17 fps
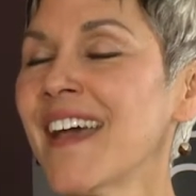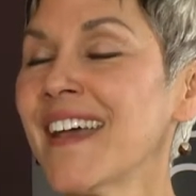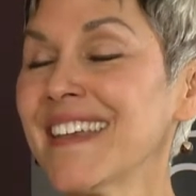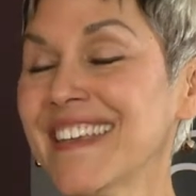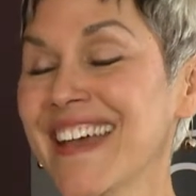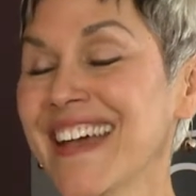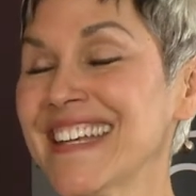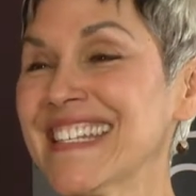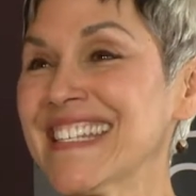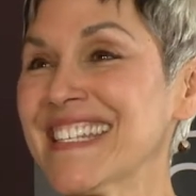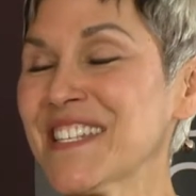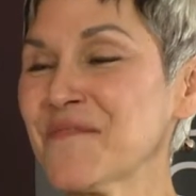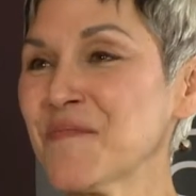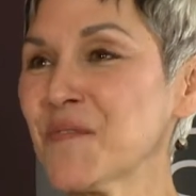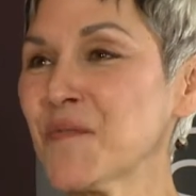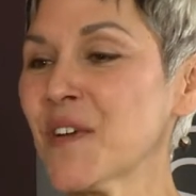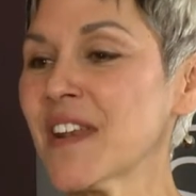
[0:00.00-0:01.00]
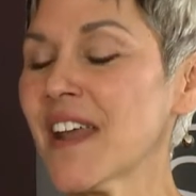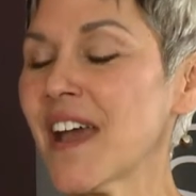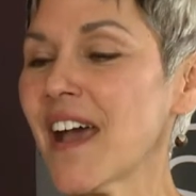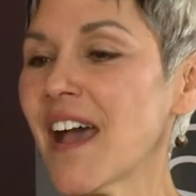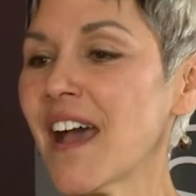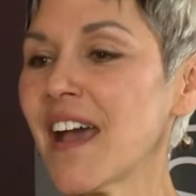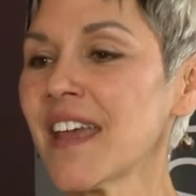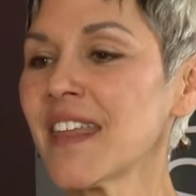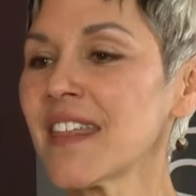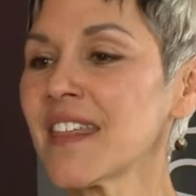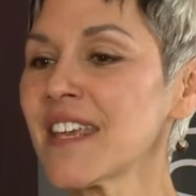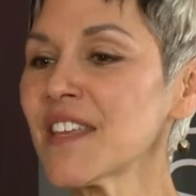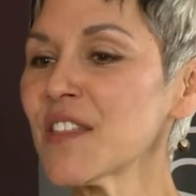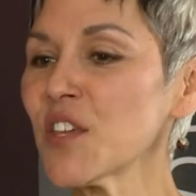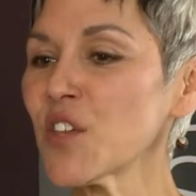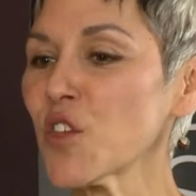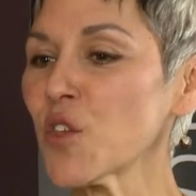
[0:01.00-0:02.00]
Yes, that's a big one. I
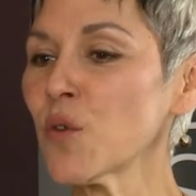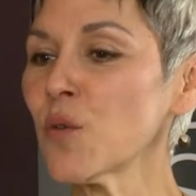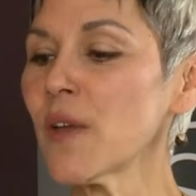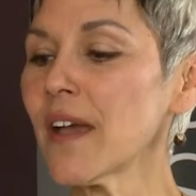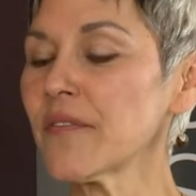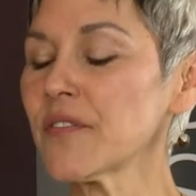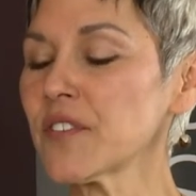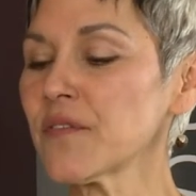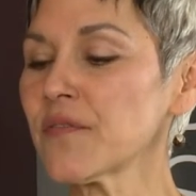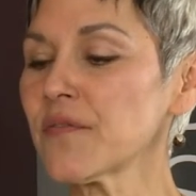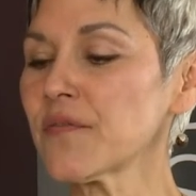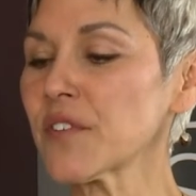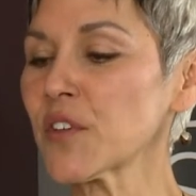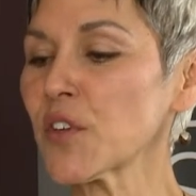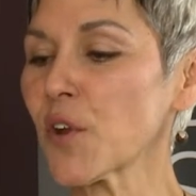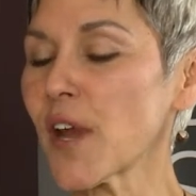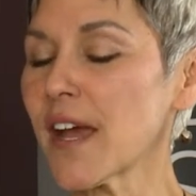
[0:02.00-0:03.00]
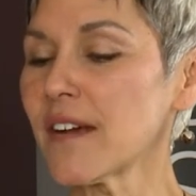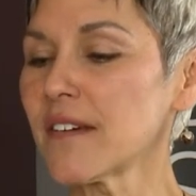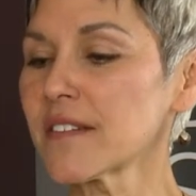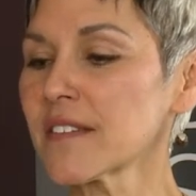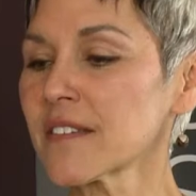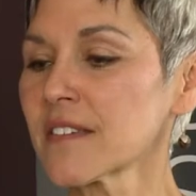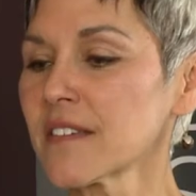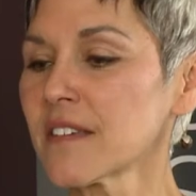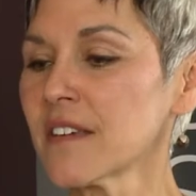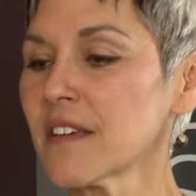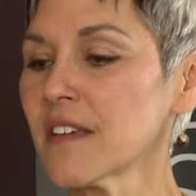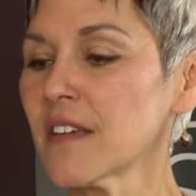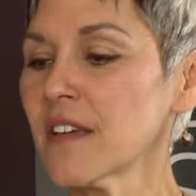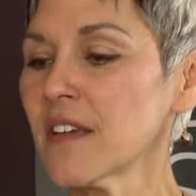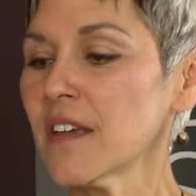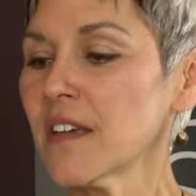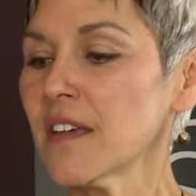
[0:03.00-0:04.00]
think that you have to figure out
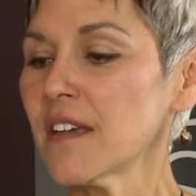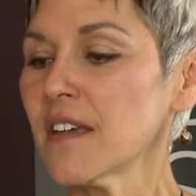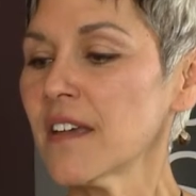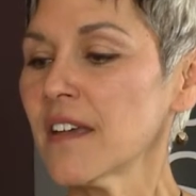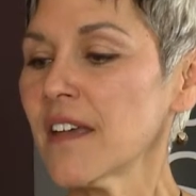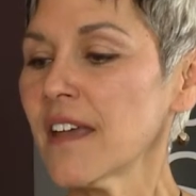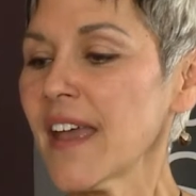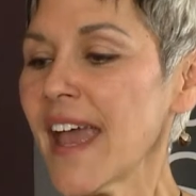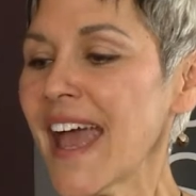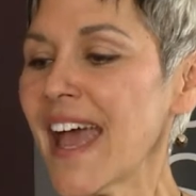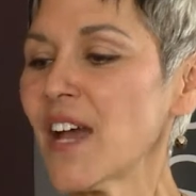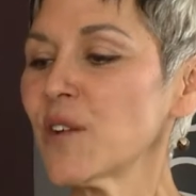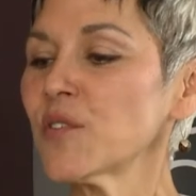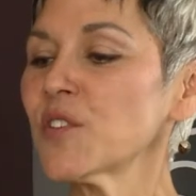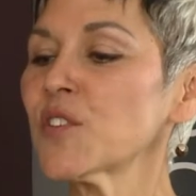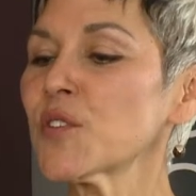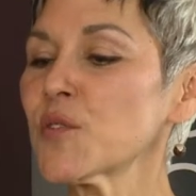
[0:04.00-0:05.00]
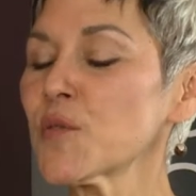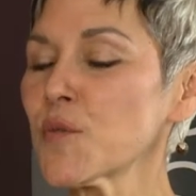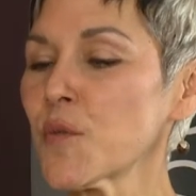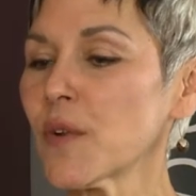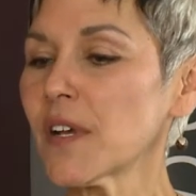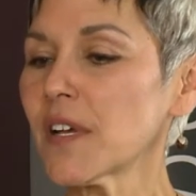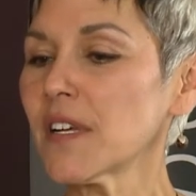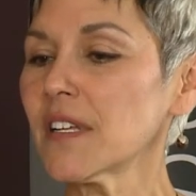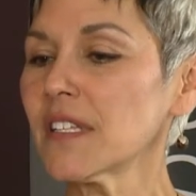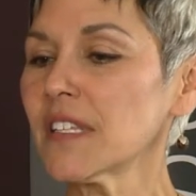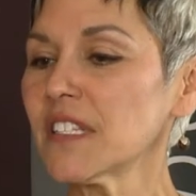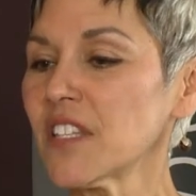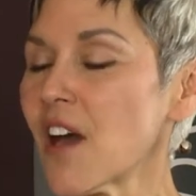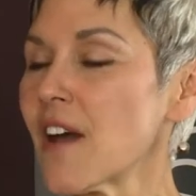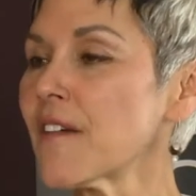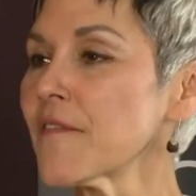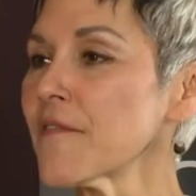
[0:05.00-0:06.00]
how to
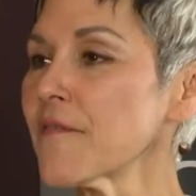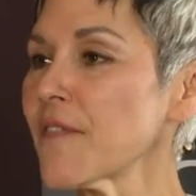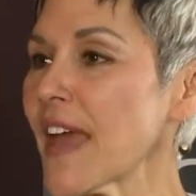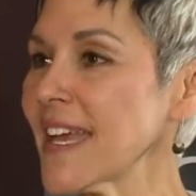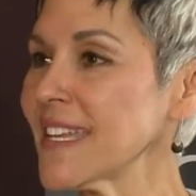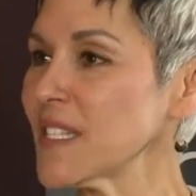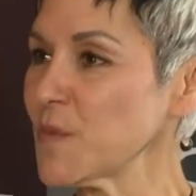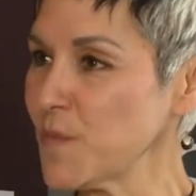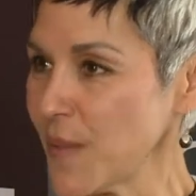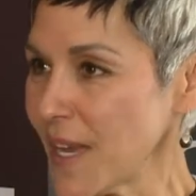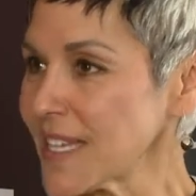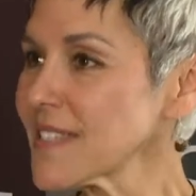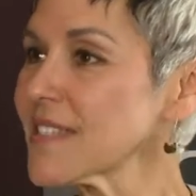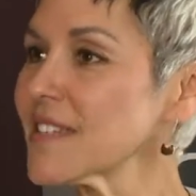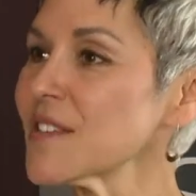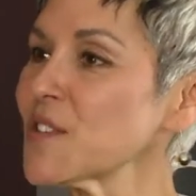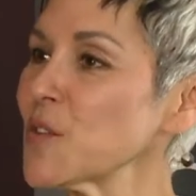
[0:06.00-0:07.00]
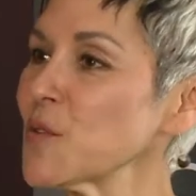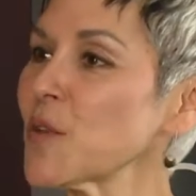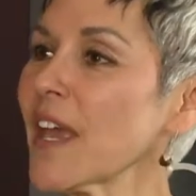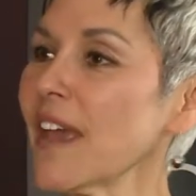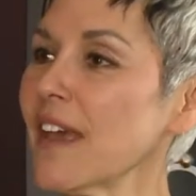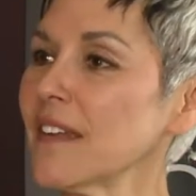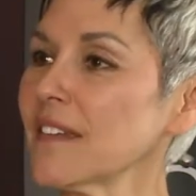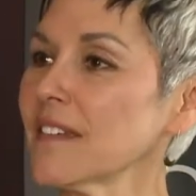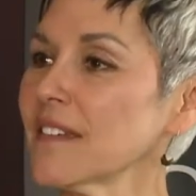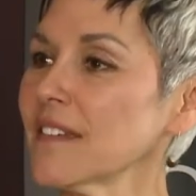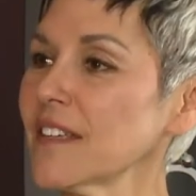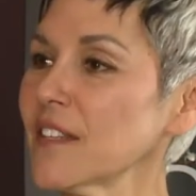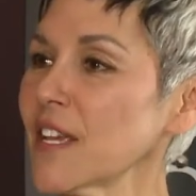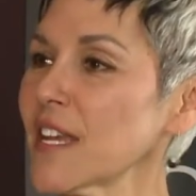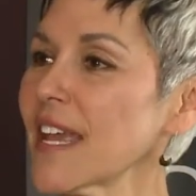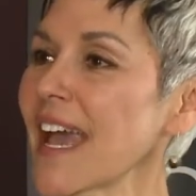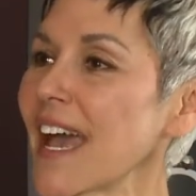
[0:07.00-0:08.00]
love as best as you can,
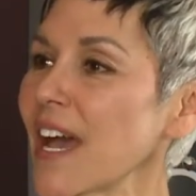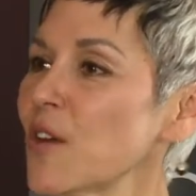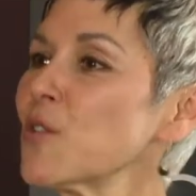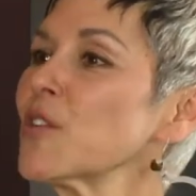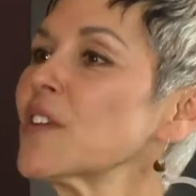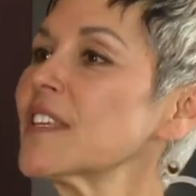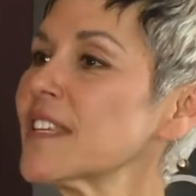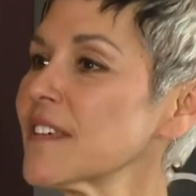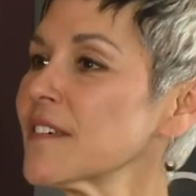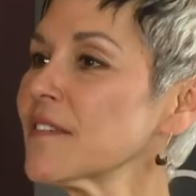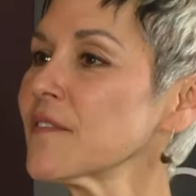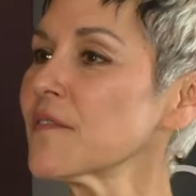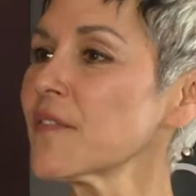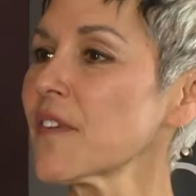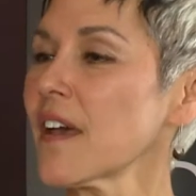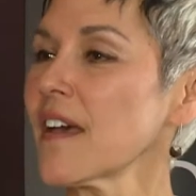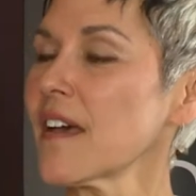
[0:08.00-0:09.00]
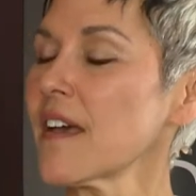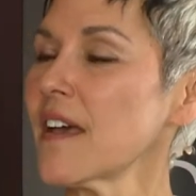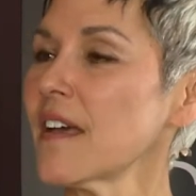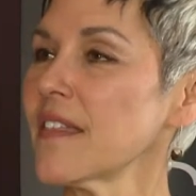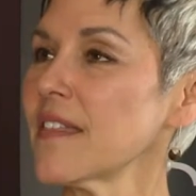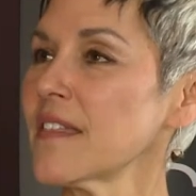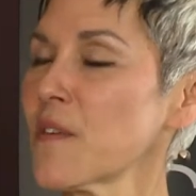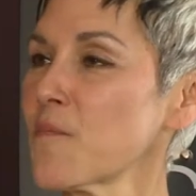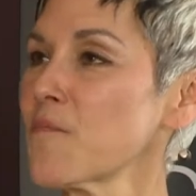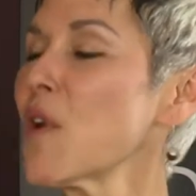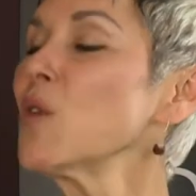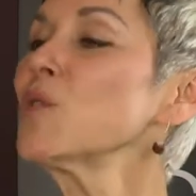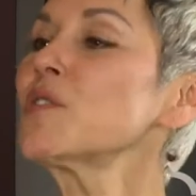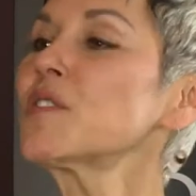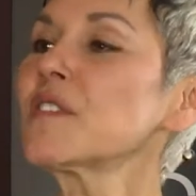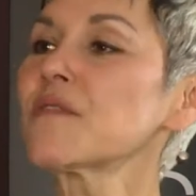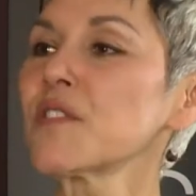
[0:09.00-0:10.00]
like how to give the
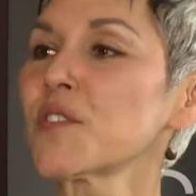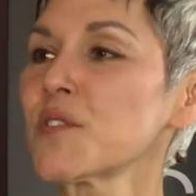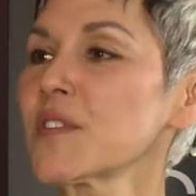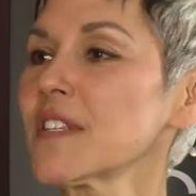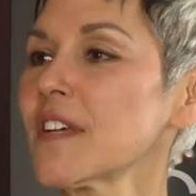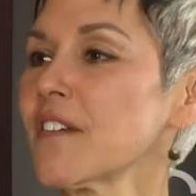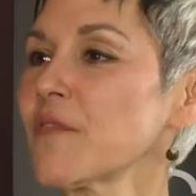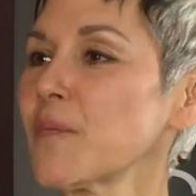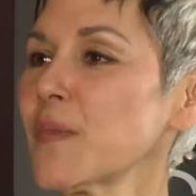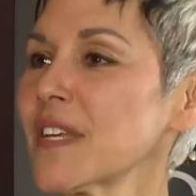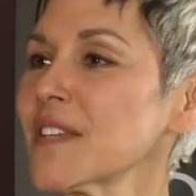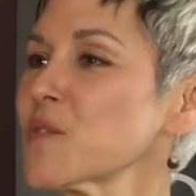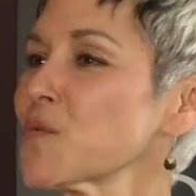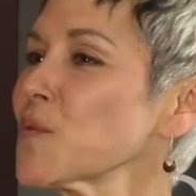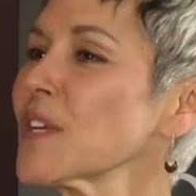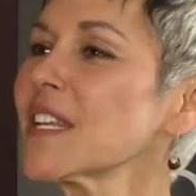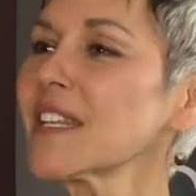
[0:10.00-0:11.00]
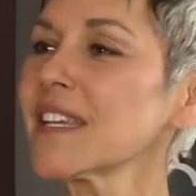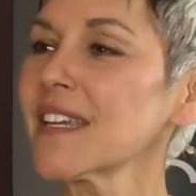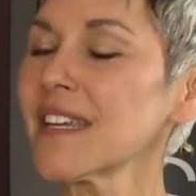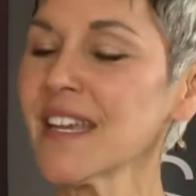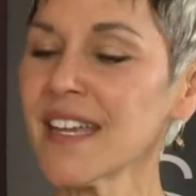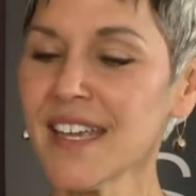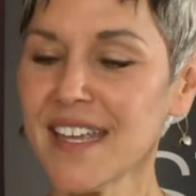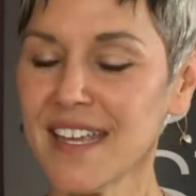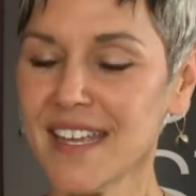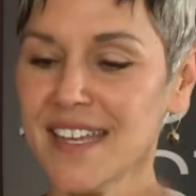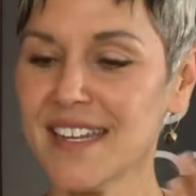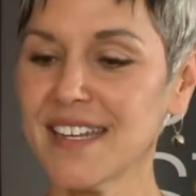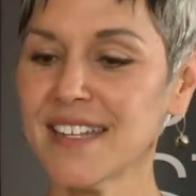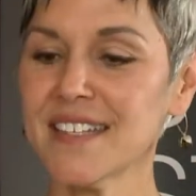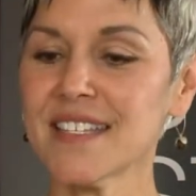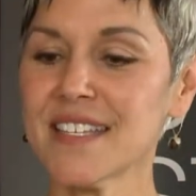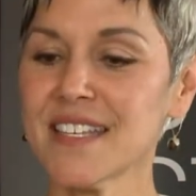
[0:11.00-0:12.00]
most of yourself, because really it
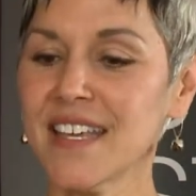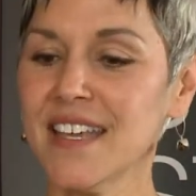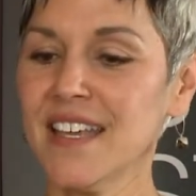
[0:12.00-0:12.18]
is.